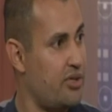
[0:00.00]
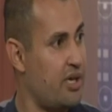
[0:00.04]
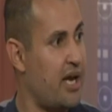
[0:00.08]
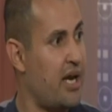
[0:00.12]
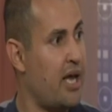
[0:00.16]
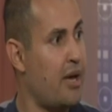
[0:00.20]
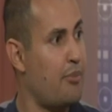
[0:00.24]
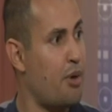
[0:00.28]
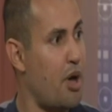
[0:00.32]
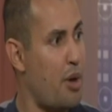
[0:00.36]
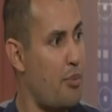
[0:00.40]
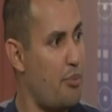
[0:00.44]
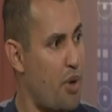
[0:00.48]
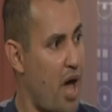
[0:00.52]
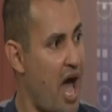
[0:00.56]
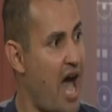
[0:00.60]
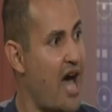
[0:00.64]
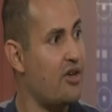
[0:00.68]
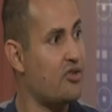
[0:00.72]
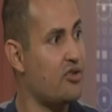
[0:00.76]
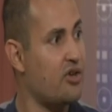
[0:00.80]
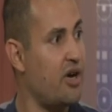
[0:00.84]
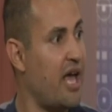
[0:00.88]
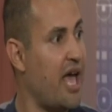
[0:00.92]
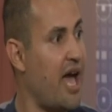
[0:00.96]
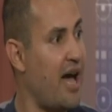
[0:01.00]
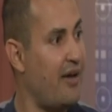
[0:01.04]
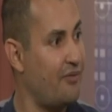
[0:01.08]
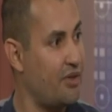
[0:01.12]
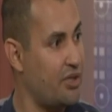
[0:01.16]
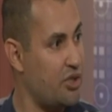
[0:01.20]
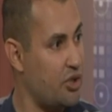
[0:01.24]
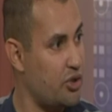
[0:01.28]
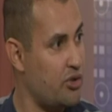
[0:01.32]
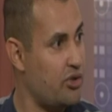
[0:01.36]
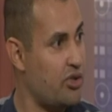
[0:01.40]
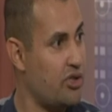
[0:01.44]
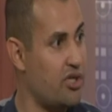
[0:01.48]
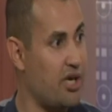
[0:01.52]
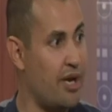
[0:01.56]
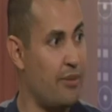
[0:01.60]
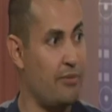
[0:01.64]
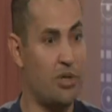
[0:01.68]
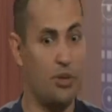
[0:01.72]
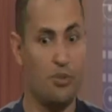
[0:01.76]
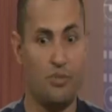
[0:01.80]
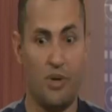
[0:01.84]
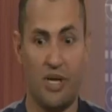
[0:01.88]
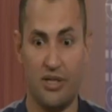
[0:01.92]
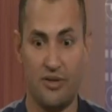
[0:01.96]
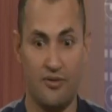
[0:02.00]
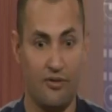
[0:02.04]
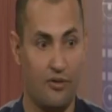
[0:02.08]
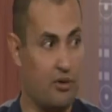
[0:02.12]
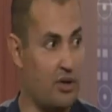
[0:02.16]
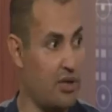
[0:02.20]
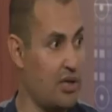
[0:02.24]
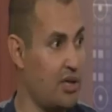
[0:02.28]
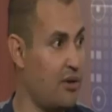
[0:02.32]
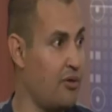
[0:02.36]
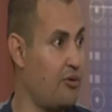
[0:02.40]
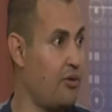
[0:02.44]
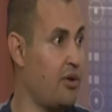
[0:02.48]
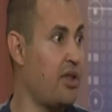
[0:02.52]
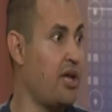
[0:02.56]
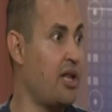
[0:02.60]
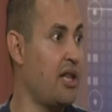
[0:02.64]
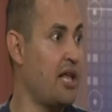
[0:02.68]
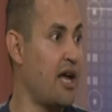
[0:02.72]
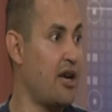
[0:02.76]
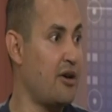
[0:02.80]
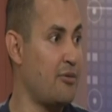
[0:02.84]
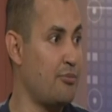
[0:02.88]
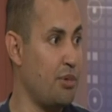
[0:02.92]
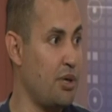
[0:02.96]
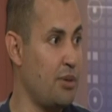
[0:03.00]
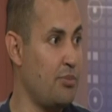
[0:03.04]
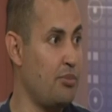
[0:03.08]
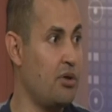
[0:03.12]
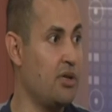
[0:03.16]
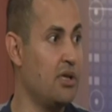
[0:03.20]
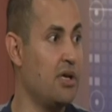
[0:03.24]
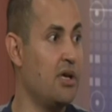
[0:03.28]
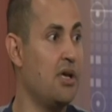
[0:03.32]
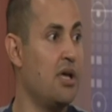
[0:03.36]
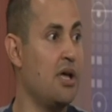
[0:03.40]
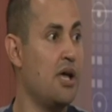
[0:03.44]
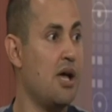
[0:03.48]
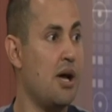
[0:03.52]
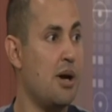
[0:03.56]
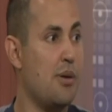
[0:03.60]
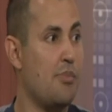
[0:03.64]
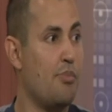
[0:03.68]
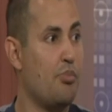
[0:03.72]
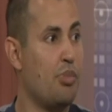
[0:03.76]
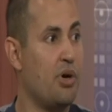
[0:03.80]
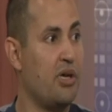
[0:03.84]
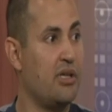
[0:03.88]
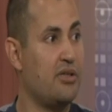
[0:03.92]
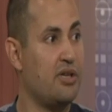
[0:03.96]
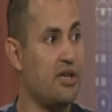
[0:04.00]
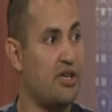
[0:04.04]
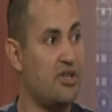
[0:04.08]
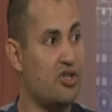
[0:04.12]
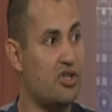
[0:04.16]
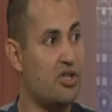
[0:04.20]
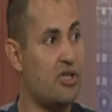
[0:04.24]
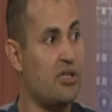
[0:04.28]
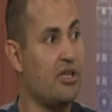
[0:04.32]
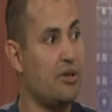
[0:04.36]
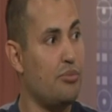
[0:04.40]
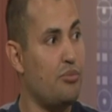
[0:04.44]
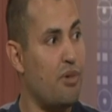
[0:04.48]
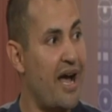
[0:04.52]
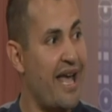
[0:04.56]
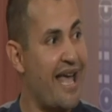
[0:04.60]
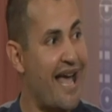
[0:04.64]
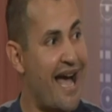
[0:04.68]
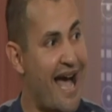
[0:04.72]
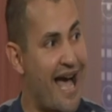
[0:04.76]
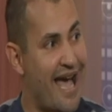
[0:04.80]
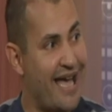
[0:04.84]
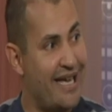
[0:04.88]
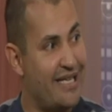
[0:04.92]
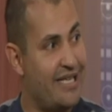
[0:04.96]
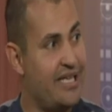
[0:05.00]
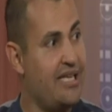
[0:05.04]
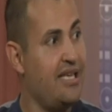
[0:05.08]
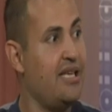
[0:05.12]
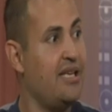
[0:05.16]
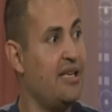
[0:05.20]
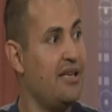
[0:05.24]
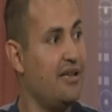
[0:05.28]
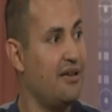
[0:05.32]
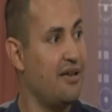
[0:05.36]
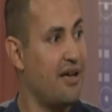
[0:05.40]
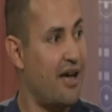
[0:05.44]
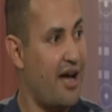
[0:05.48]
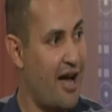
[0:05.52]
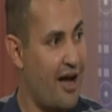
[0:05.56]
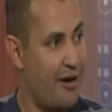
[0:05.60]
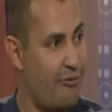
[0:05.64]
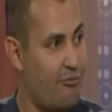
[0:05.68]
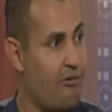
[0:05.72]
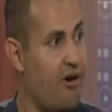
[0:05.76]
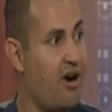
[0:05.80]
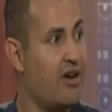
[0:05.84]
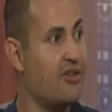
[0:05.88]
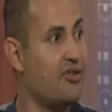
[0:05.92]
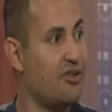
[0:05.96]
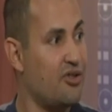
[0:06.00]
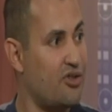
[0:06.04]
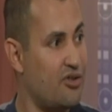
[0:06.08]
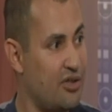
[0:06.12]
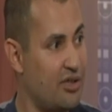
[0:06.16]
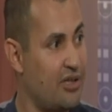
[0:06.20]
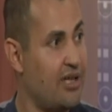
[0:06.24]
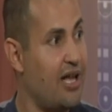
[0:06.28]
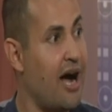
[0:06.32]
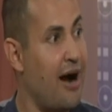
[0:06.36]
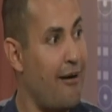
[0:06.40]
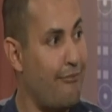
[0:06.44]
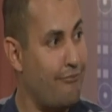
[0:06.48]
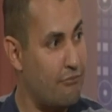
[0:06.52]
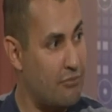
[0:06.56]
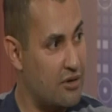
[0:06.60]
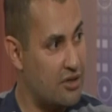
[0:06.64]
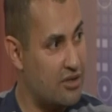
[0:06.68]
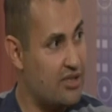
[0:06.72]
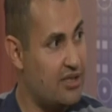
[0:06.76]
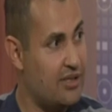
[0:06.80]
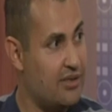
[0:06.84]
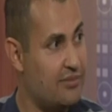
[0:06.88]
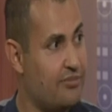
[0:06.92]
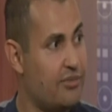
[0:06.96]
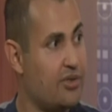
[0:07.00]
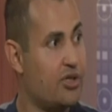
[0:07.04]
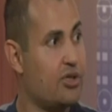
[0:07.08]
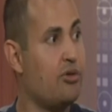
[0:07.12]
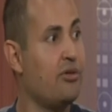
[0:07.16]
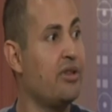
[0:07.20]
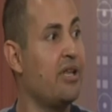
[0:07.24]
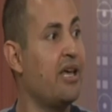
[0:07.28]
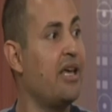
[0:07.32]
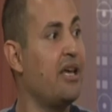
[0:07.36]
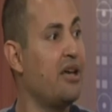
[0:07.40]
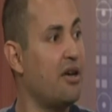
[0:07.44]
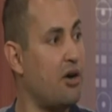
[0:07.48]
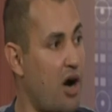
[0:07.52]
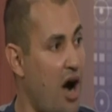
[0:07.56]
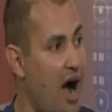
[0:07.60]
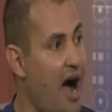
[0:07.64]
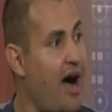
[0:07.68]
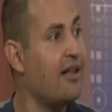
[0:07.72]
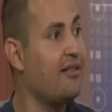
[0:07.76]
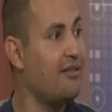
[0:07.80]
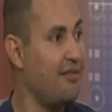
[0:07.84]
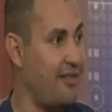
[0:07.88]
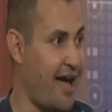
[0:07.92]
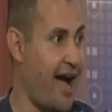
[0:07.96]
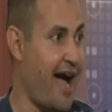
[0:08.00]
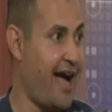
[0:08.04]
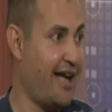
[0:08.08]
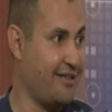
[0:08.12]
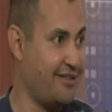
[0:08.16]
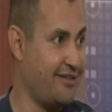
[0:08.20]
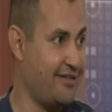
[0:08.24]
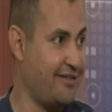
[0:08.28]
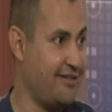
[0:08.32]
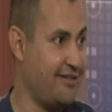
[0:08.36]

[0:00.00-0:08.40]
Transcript: and I'm a pastor, I have a church, I'm responsible with a lot of people, but still in my ID, I was still a Muslim. So they caught that.